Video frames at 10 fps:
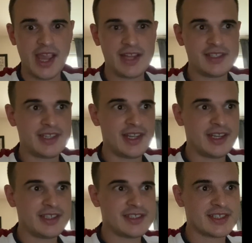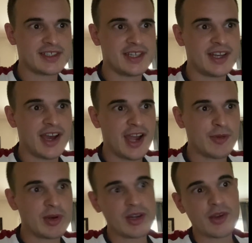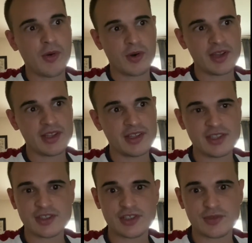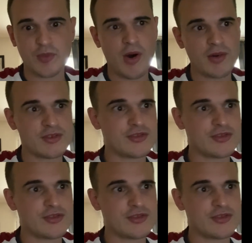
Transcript: eighteen sixty-nine when Cornelius Swart